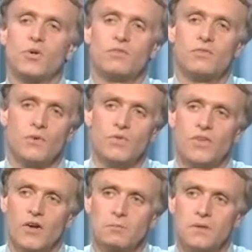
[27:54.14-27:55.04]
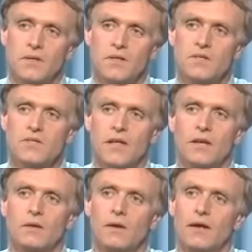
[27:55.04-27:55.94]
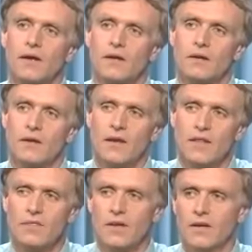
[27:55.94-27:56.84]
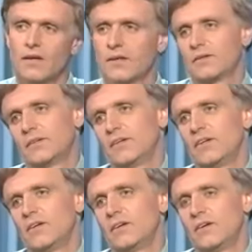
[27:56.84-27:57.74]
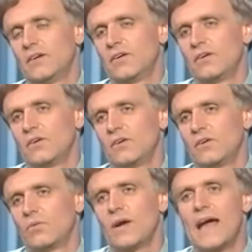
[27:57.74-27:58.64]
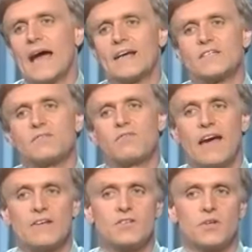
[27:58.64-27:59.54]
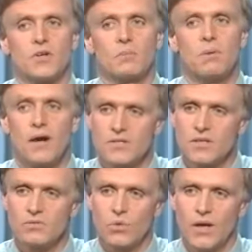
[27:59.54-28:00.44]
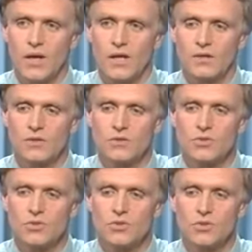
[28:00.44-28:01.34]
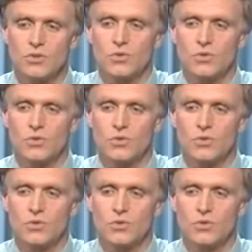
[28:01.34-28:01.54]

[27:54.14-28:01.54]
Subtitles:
Our great advantage with food therapy is that nothing reacts faster in a positive